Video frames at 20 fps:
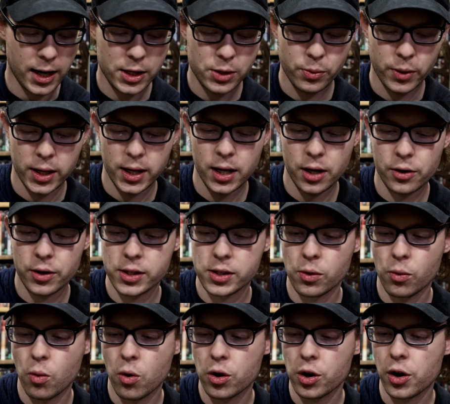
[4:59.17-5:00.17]
next one here is
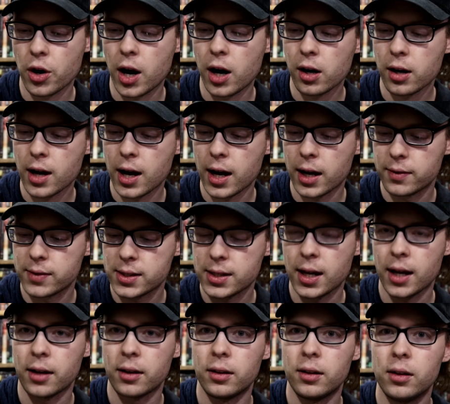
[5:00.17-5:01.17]
a Warner Archives
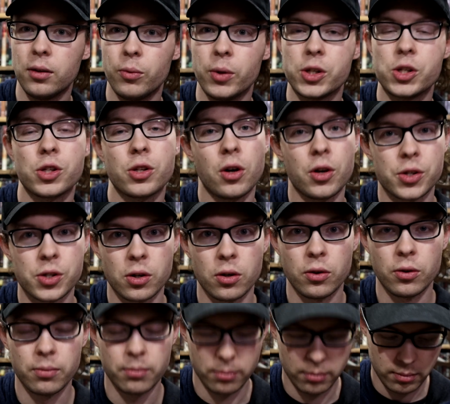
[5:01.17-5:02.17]
title, which is
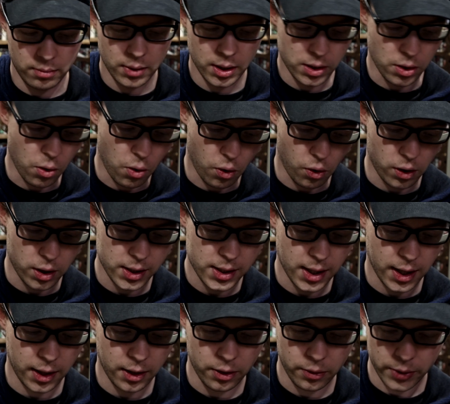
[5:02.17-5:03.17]
also, it's a horror
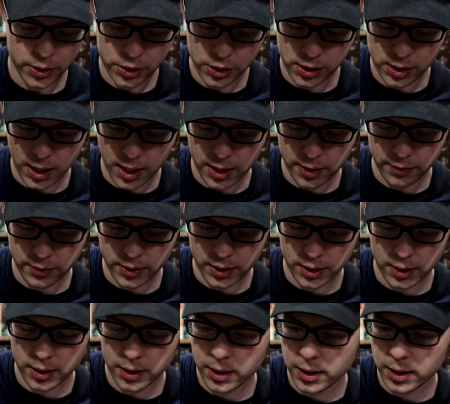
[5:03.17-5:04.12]
title, which is kind of a